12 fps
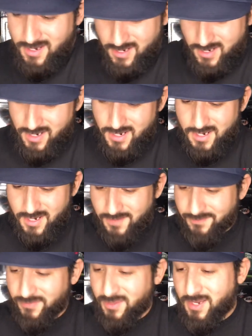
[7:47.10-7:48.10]

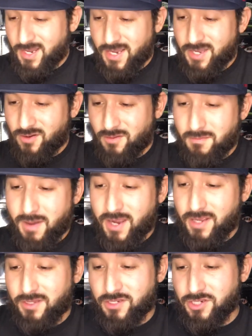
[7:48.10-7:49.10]
I don't
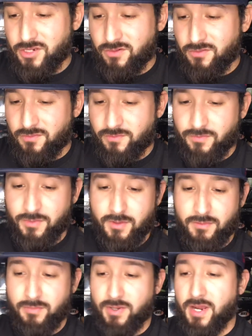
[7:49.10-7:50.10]
mind the shoe,
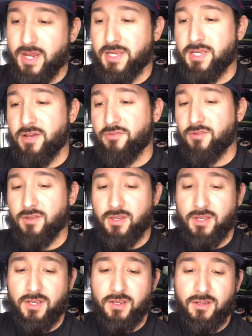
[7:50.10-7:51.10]
but I
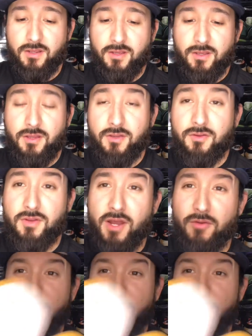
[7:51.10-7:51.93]
definitely do not